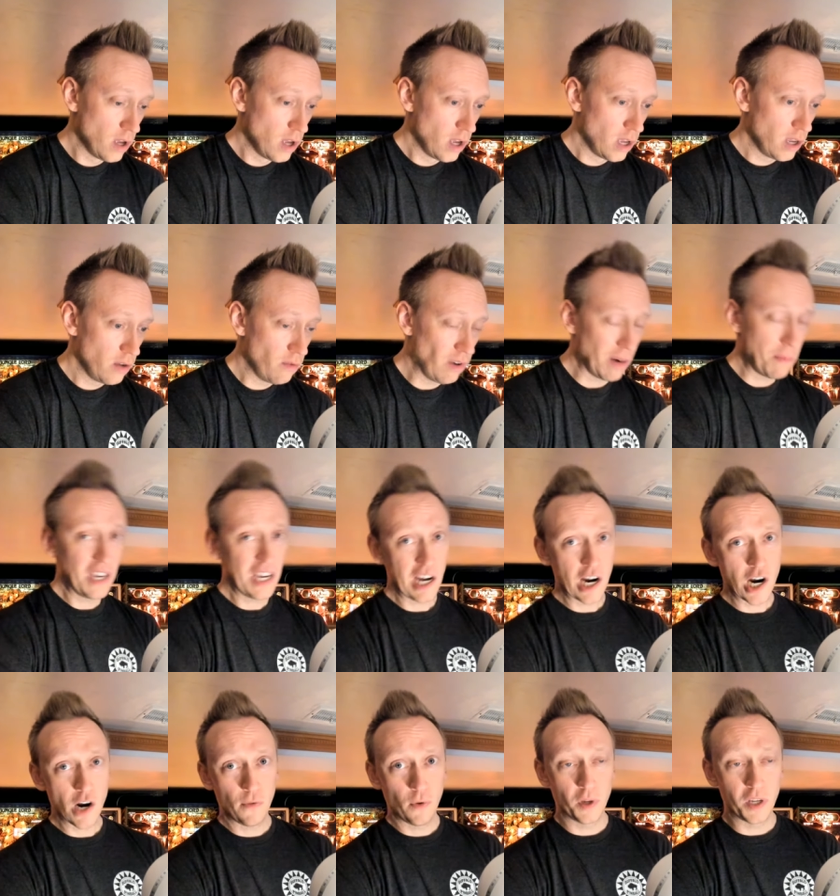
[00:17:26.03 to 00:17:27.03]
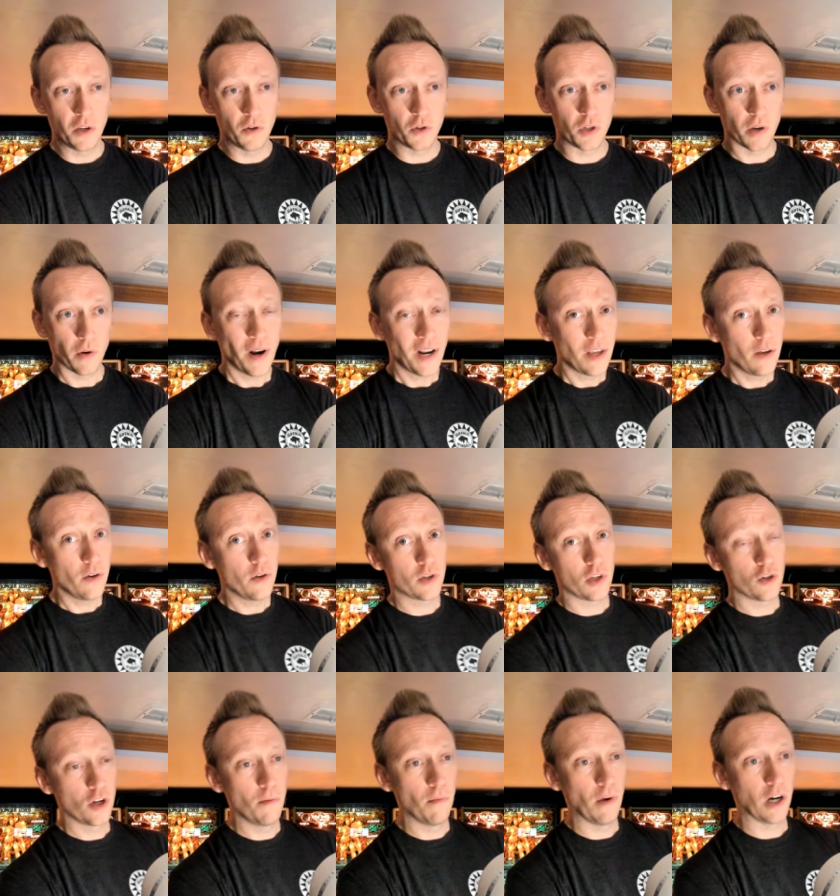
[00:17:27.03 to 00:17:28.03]
You want to be careful in using it. You want to use
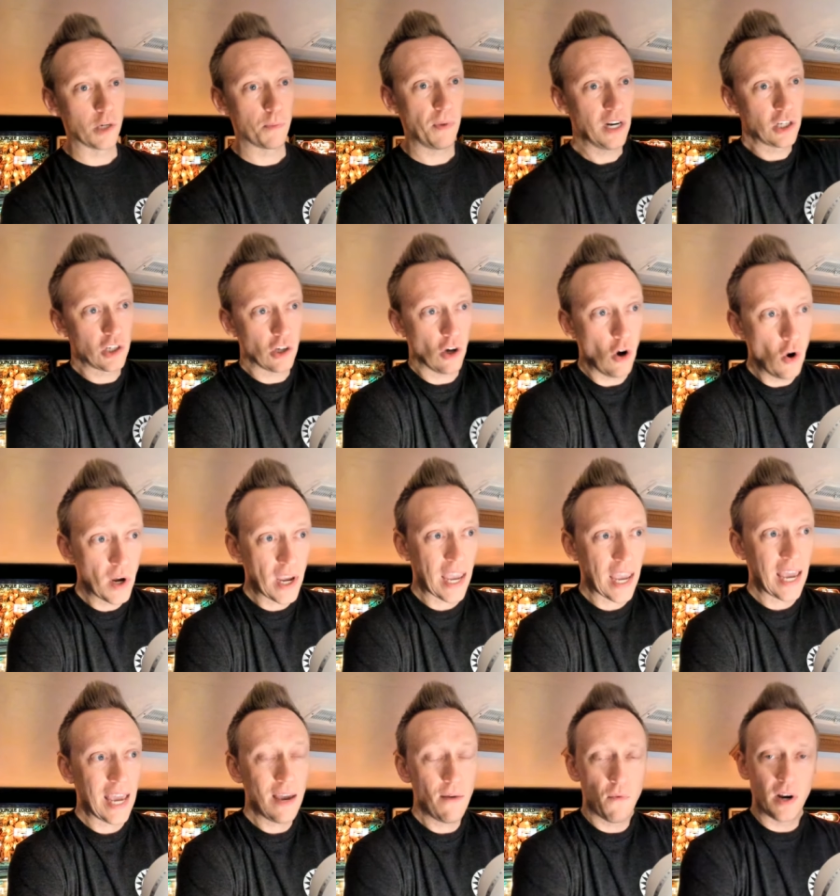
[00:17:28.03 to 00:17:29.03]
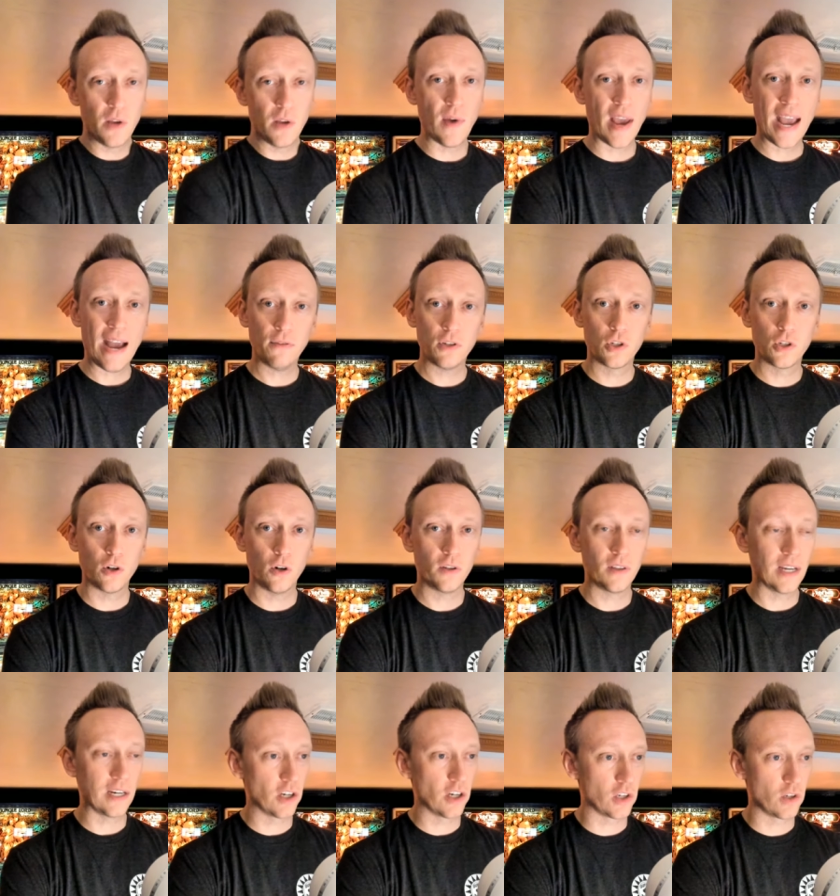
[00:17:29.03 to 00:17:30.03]
it too much, but it's okay when you have dirt
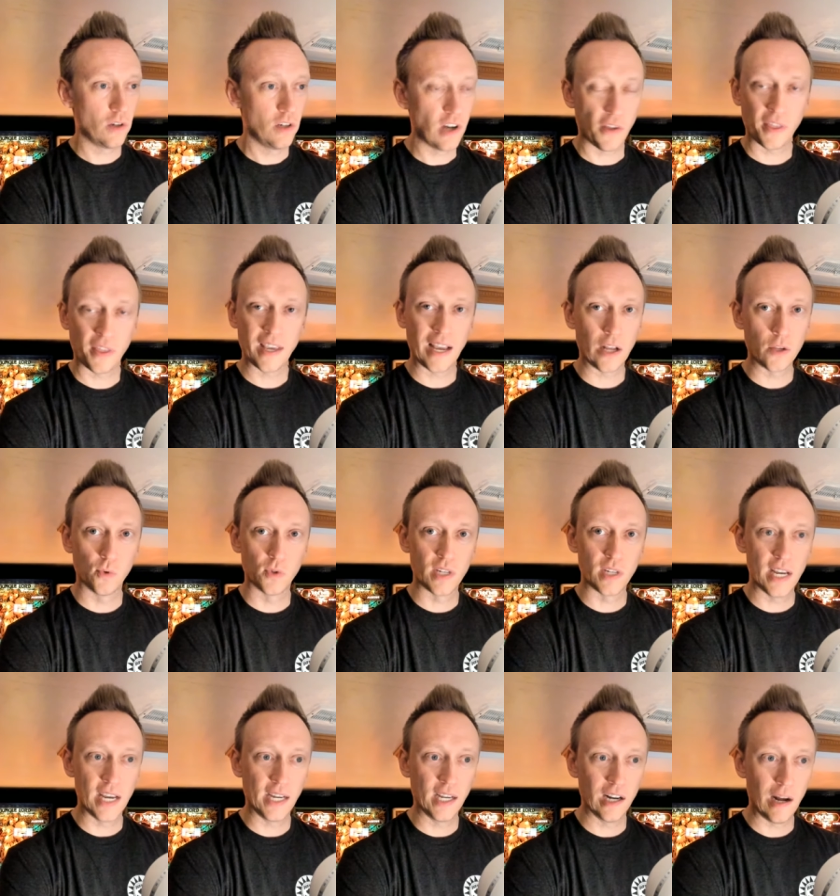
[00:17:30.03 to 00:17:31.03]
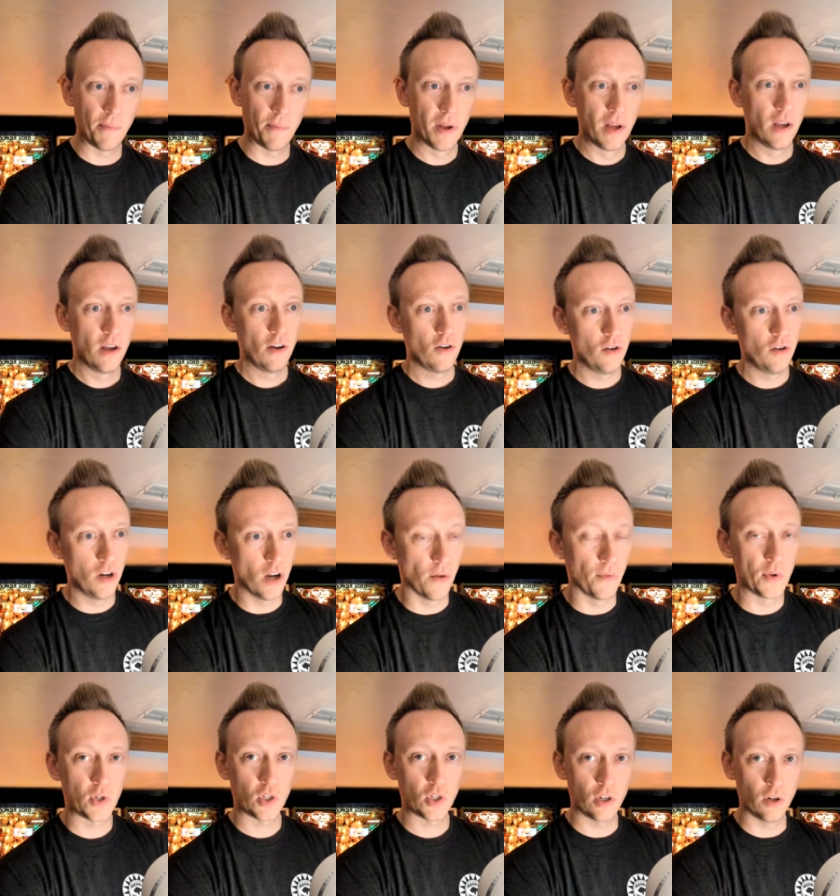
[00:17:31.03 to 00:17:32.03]
that just nothing else will take it up.
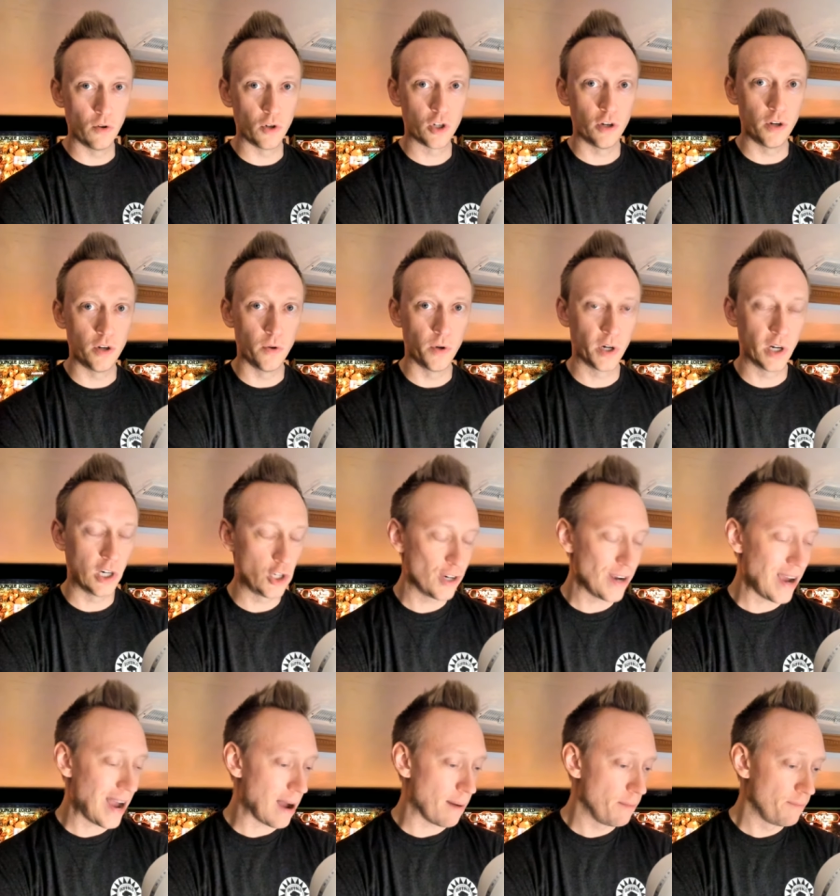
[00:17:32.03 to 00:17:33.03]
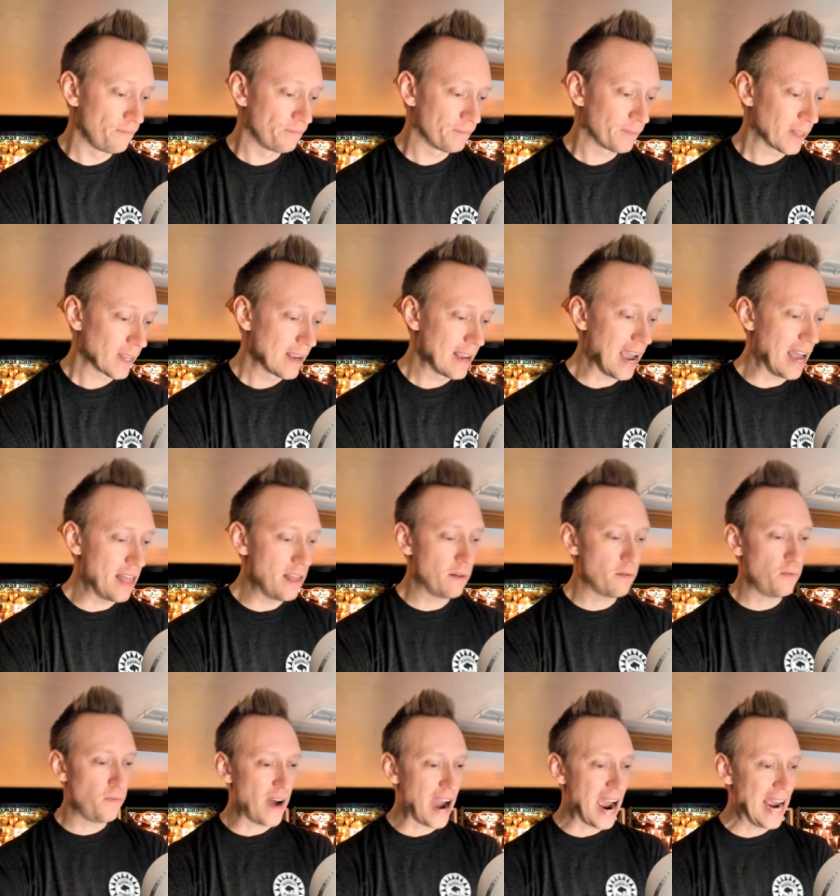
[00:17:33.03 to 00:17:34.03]
Novus 2 should do a good job. And then
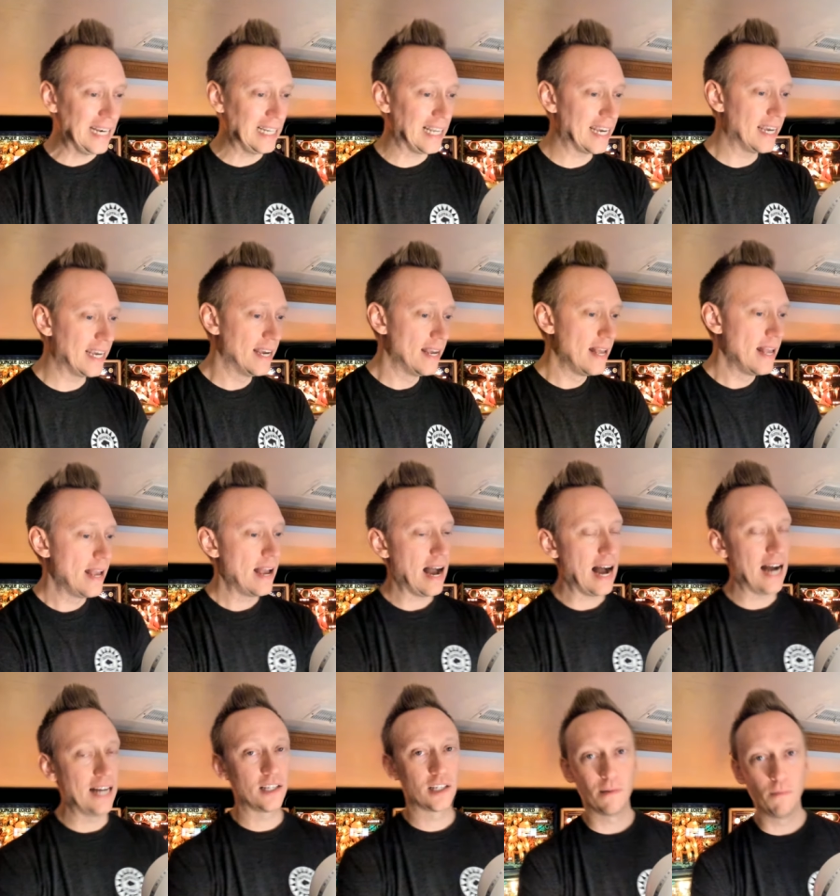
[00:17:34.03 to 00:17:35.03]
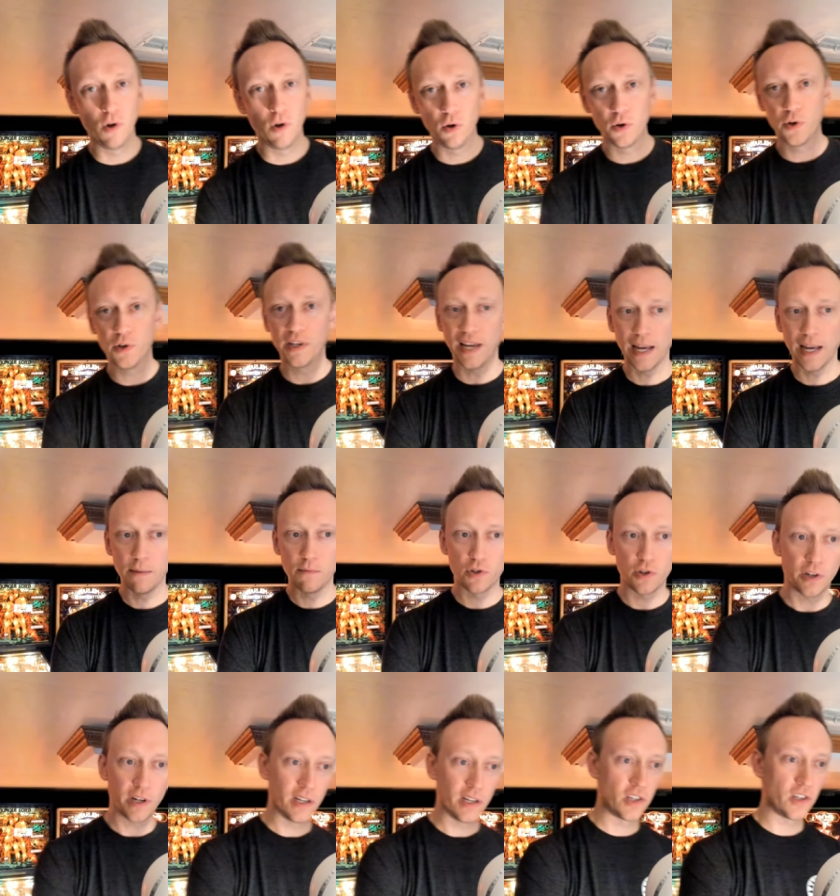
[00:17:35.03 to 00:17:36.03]
finally, on some older games,
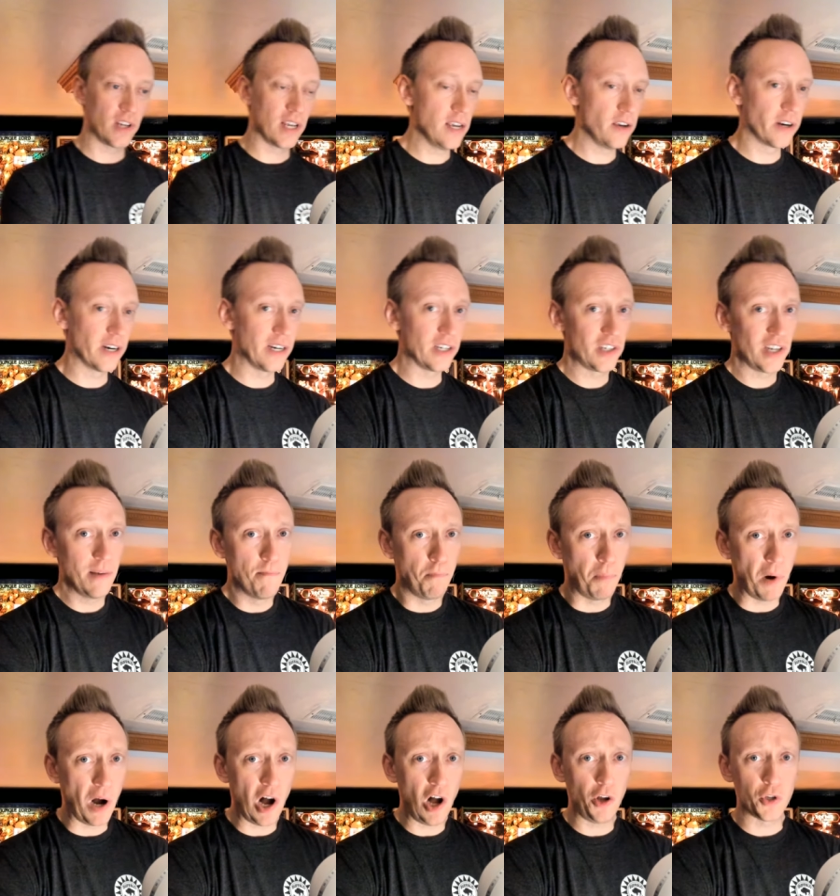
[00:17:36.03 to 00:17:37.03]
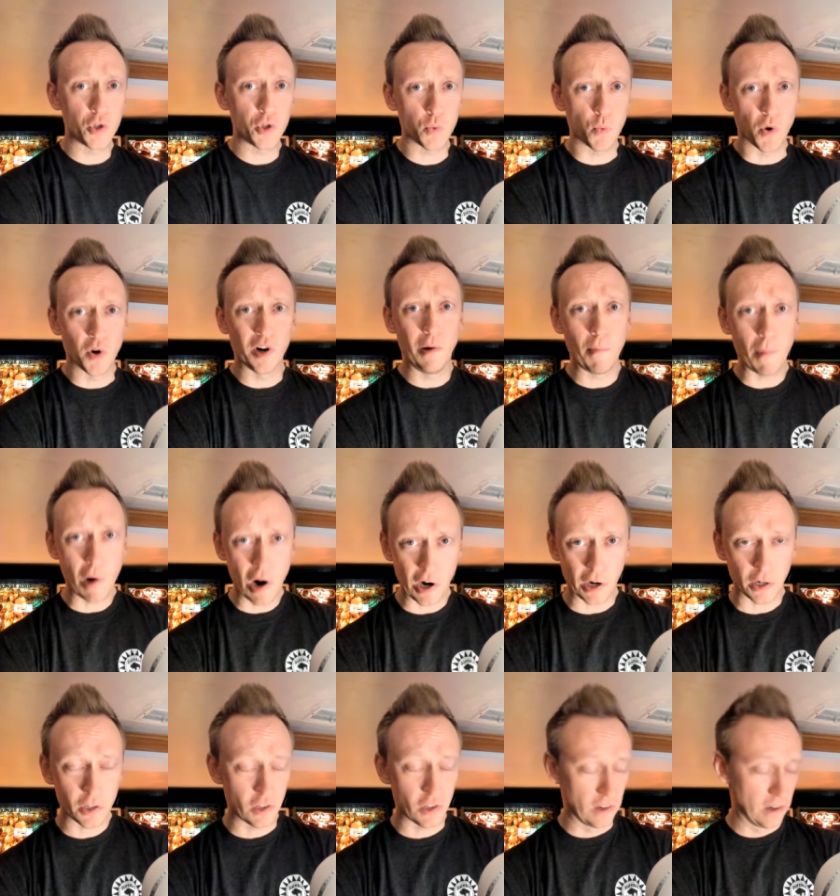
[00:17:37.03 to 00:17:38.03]
you're going to see ball swirl
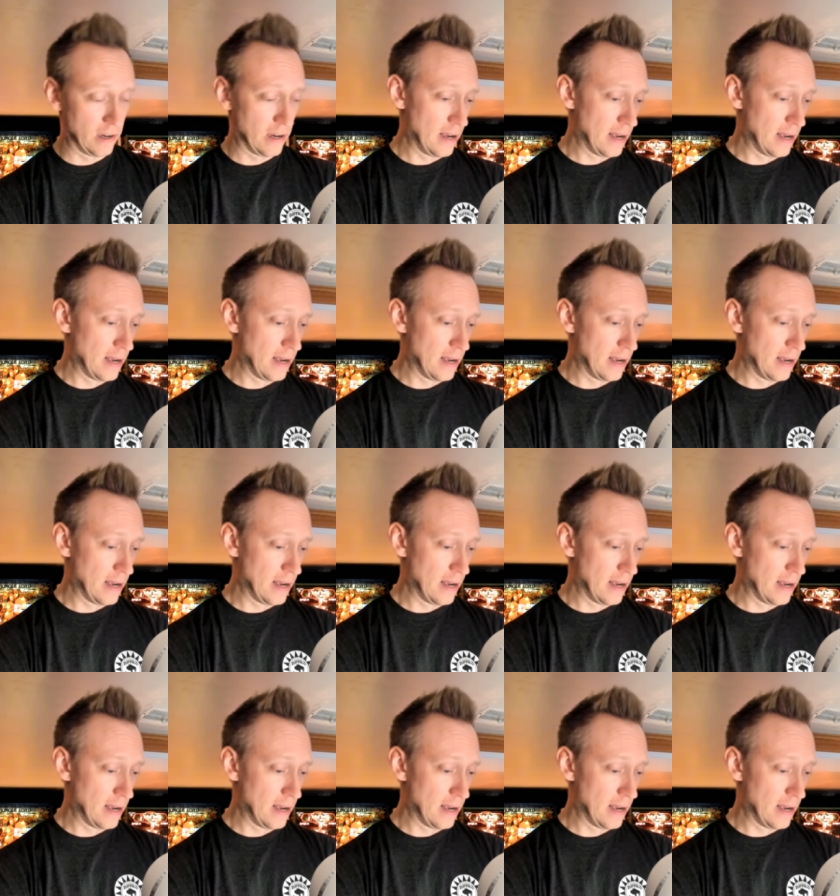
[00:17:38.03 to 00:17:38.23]
marks.